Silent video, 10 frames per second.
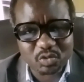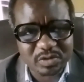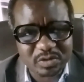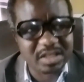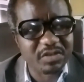
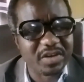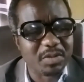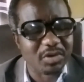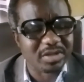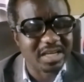see if
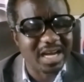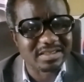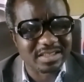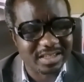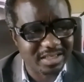anybody has a
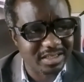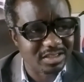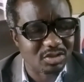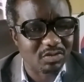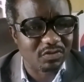case
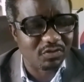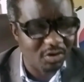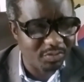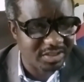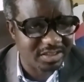of
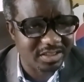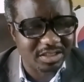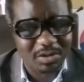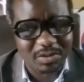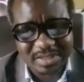vomiting
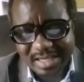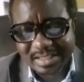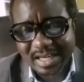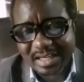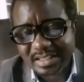or
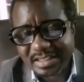diarrhea,